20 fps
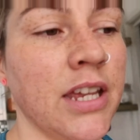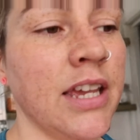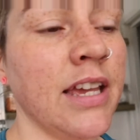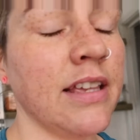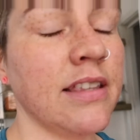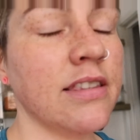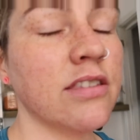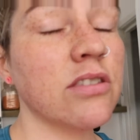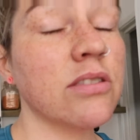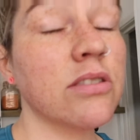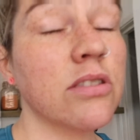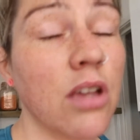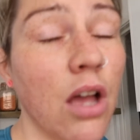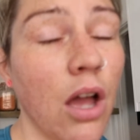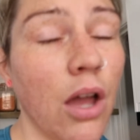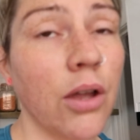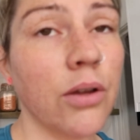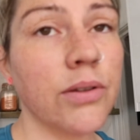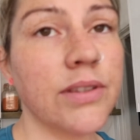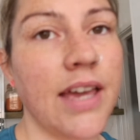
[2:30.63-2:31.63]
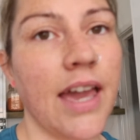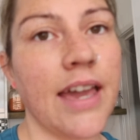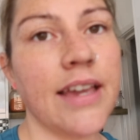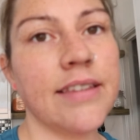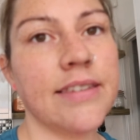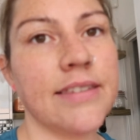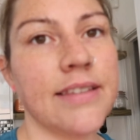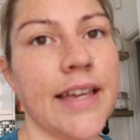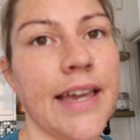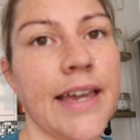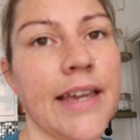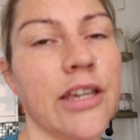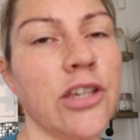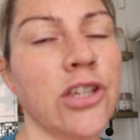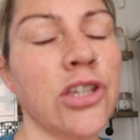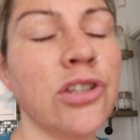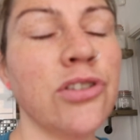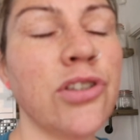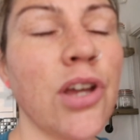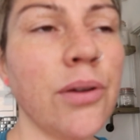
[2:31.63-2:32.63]
It's so tasty.
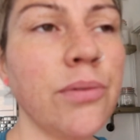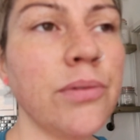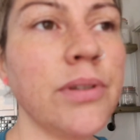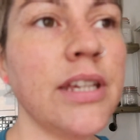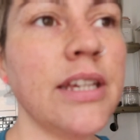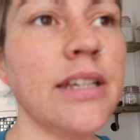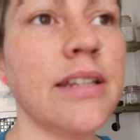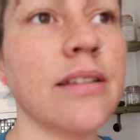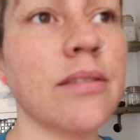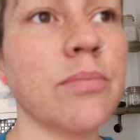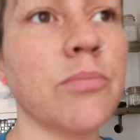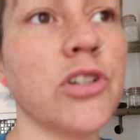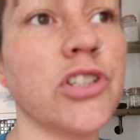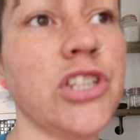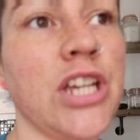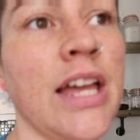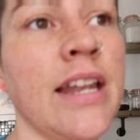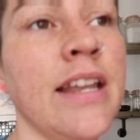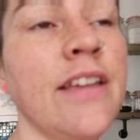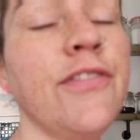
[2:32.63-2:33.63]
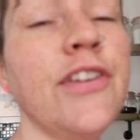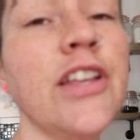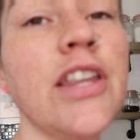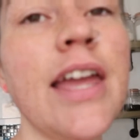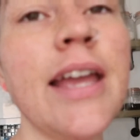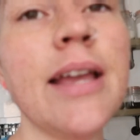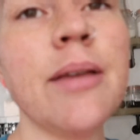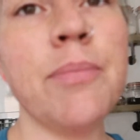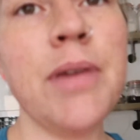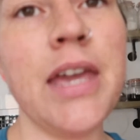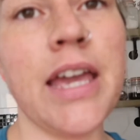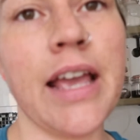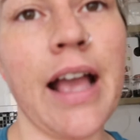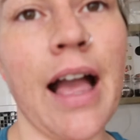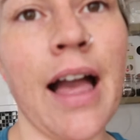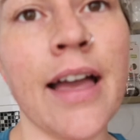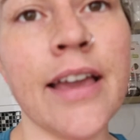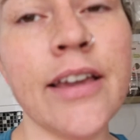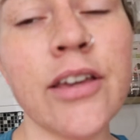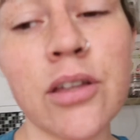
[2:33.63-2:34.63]
You don't need as much. And if you're like me,
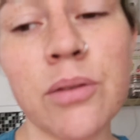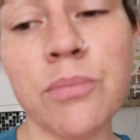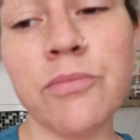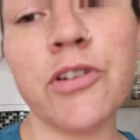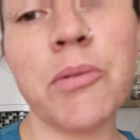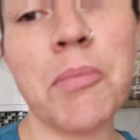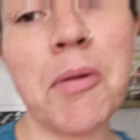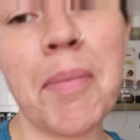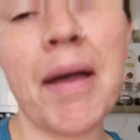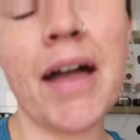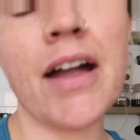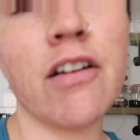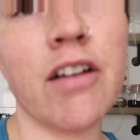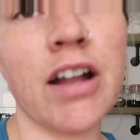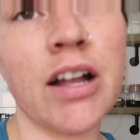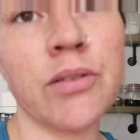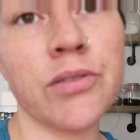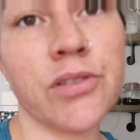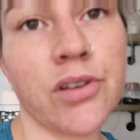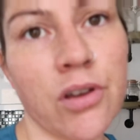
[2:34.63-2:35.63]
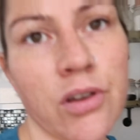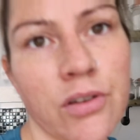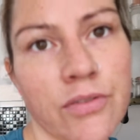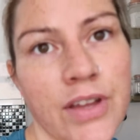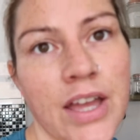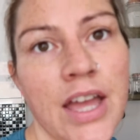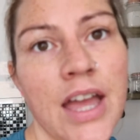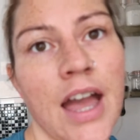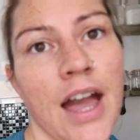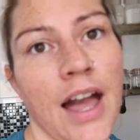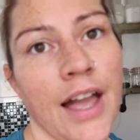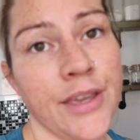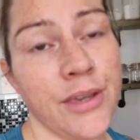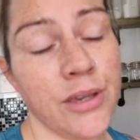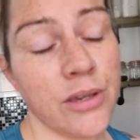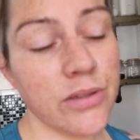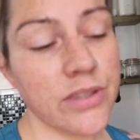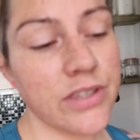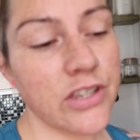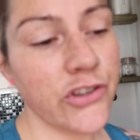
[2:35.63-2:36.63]
I come from a background of, I
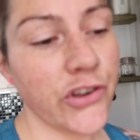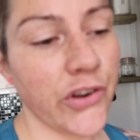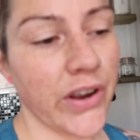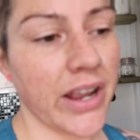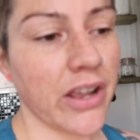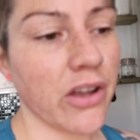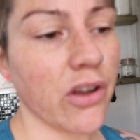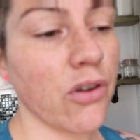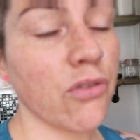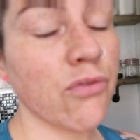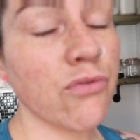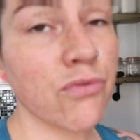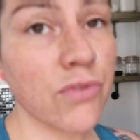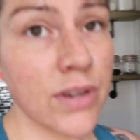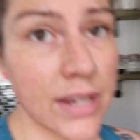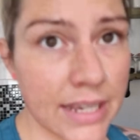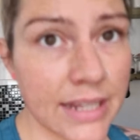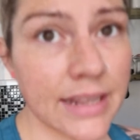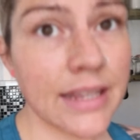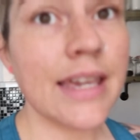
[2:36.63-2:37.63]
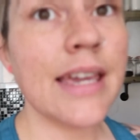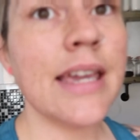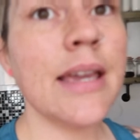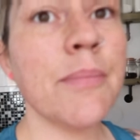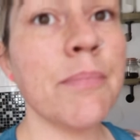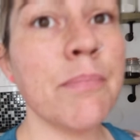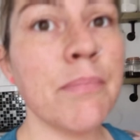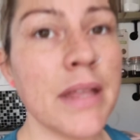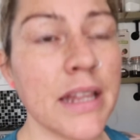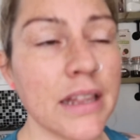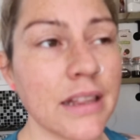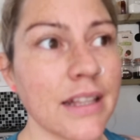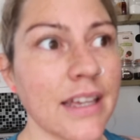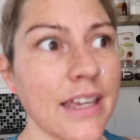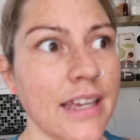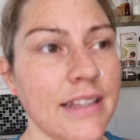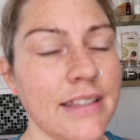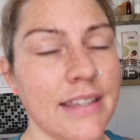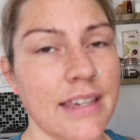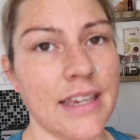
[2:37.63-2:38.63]
used to drink really
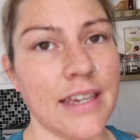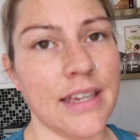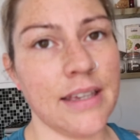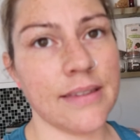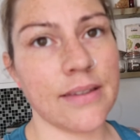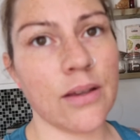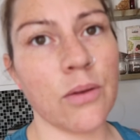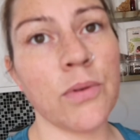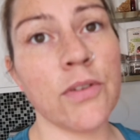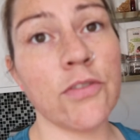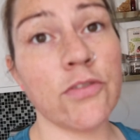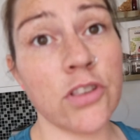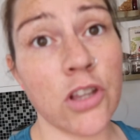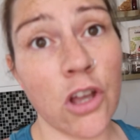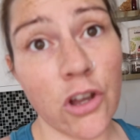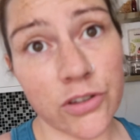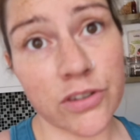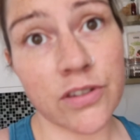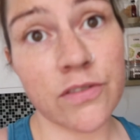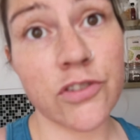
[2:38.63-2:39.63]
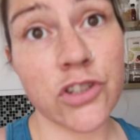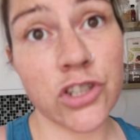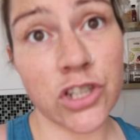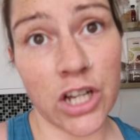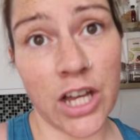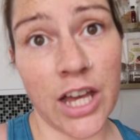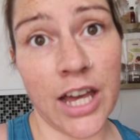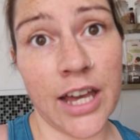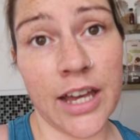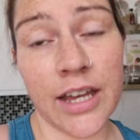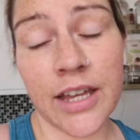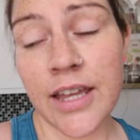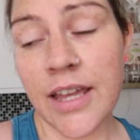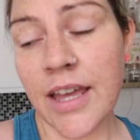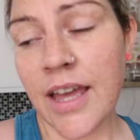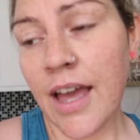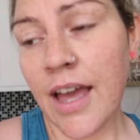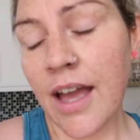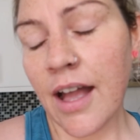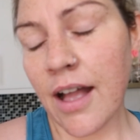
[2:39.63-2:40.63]
milky teas with lots of sugar.
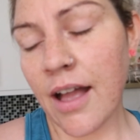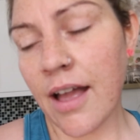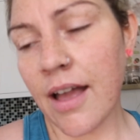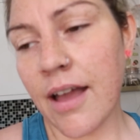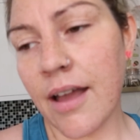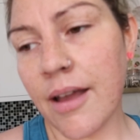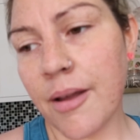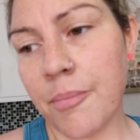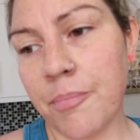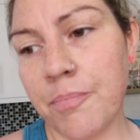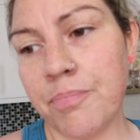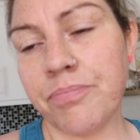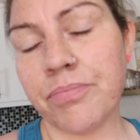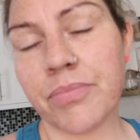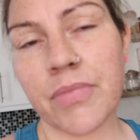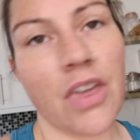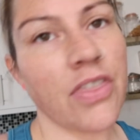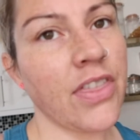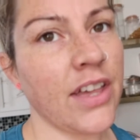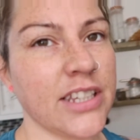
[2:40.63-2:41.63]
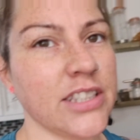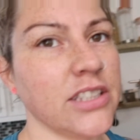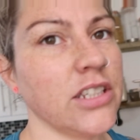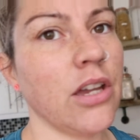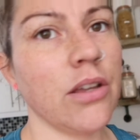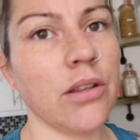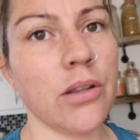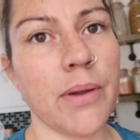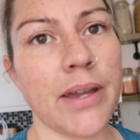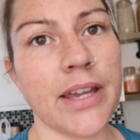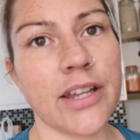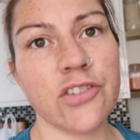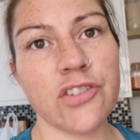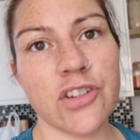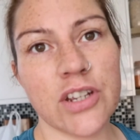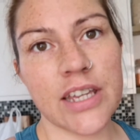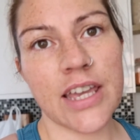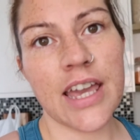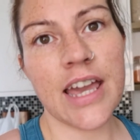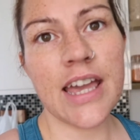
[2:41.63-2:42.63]
That's the only way I
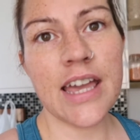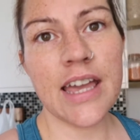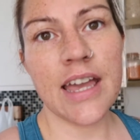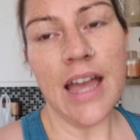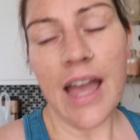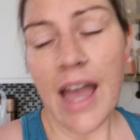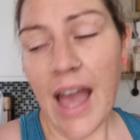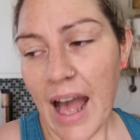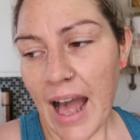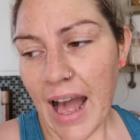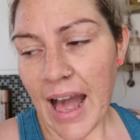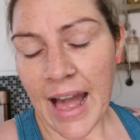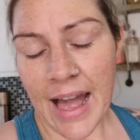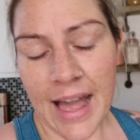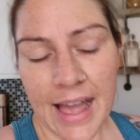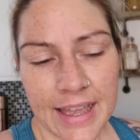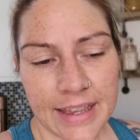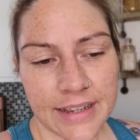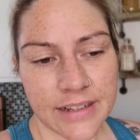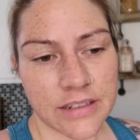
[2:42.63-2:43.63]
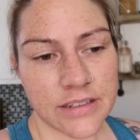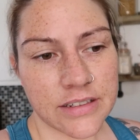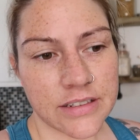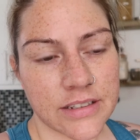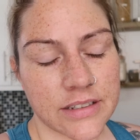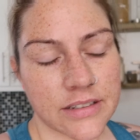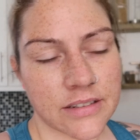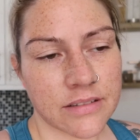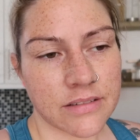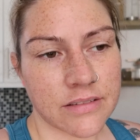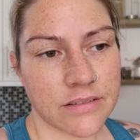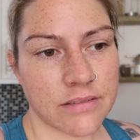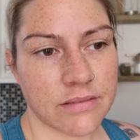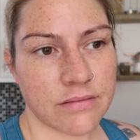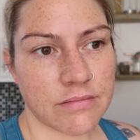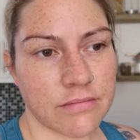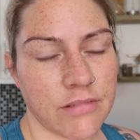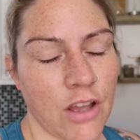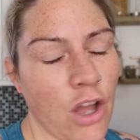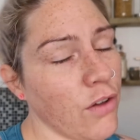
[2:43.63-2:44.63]
drink it. And
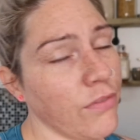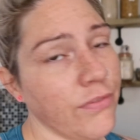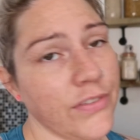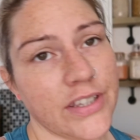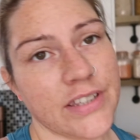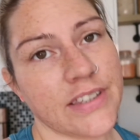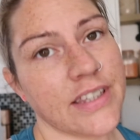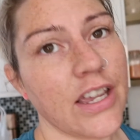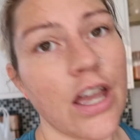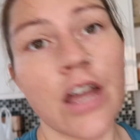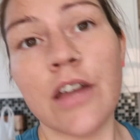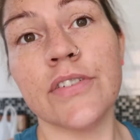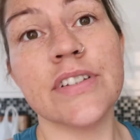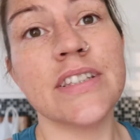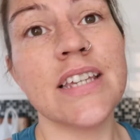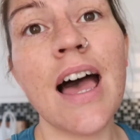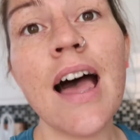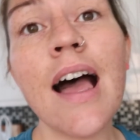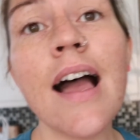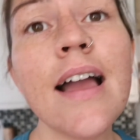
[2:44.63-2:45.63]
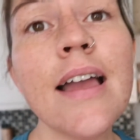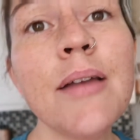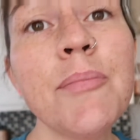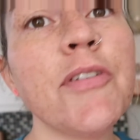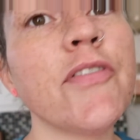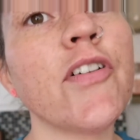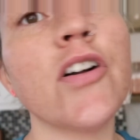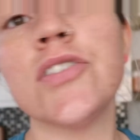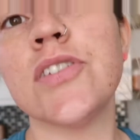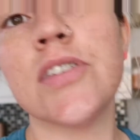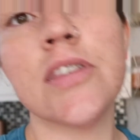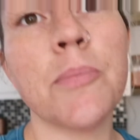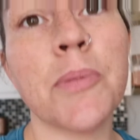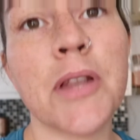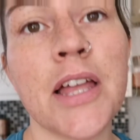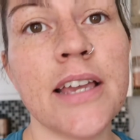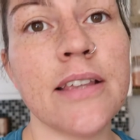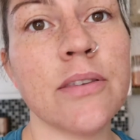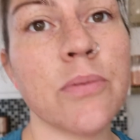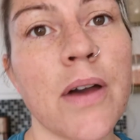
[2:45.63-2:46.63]
obviously over time I've got to the
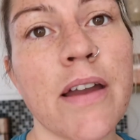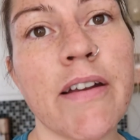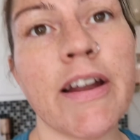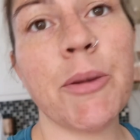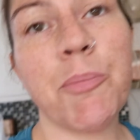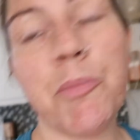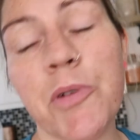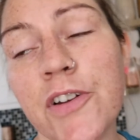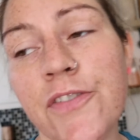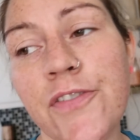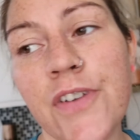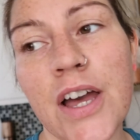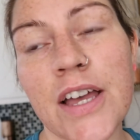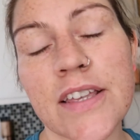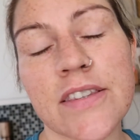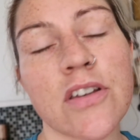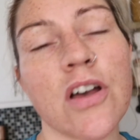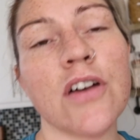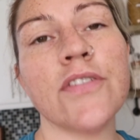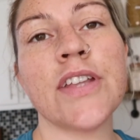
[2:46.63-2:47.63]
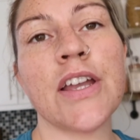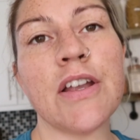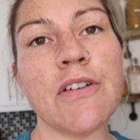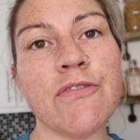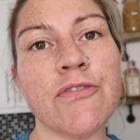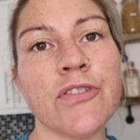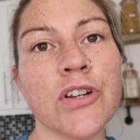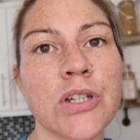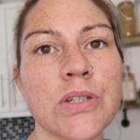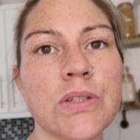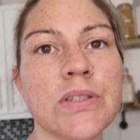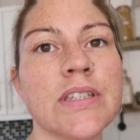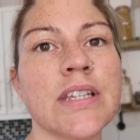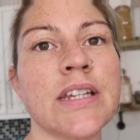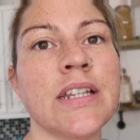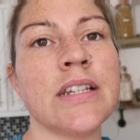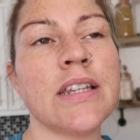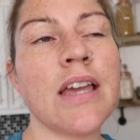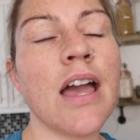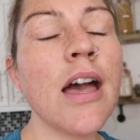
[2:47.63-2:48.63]
place where I prefer sort of like fruits
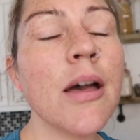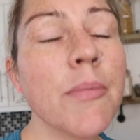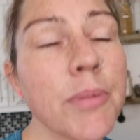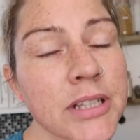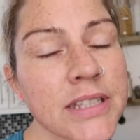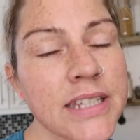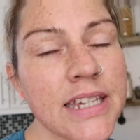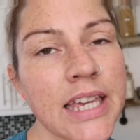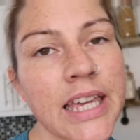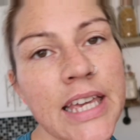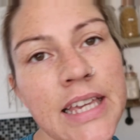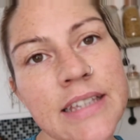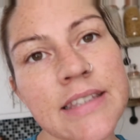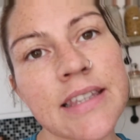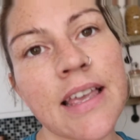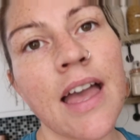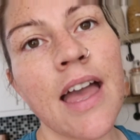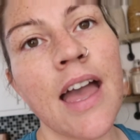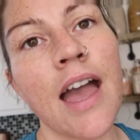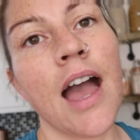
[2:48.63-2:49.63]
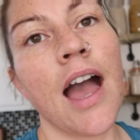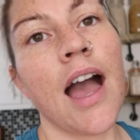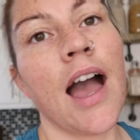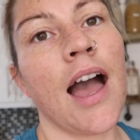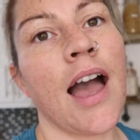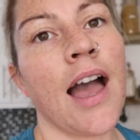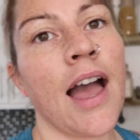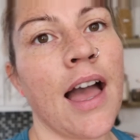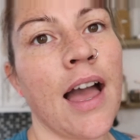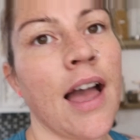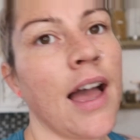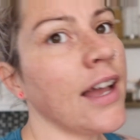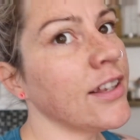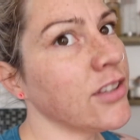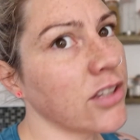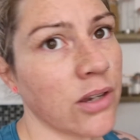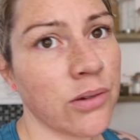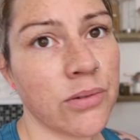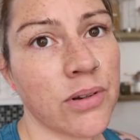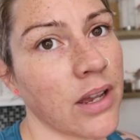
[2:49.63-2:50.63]
and herbal teas. I
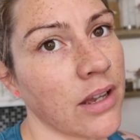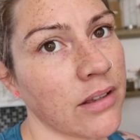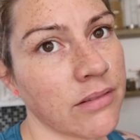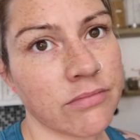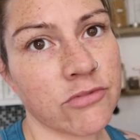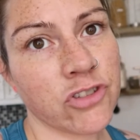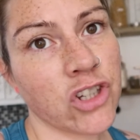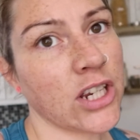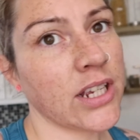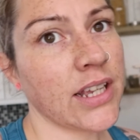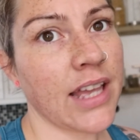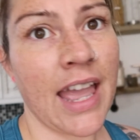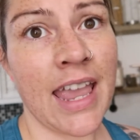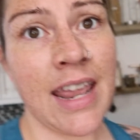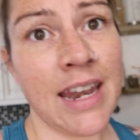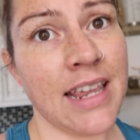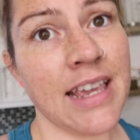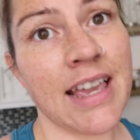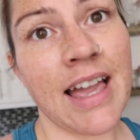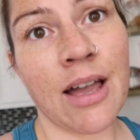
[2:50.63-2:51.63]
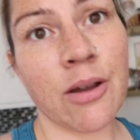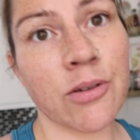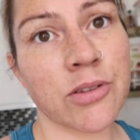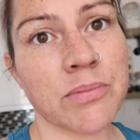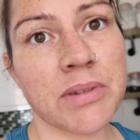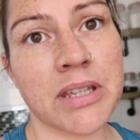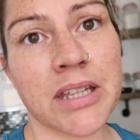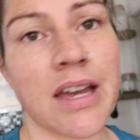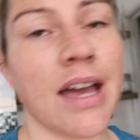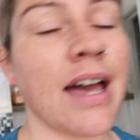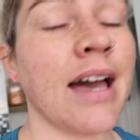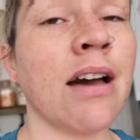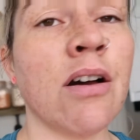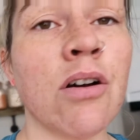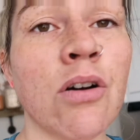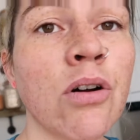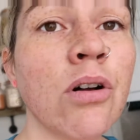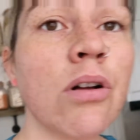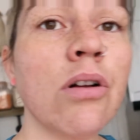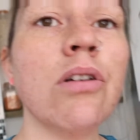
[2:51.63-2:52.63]
don't drink any cow's milk
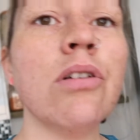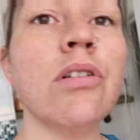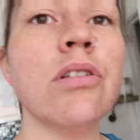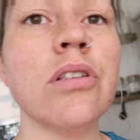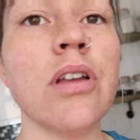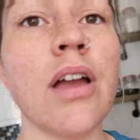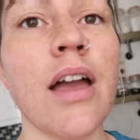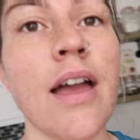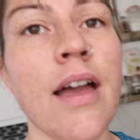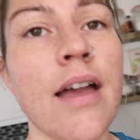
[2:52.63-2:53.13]
at all.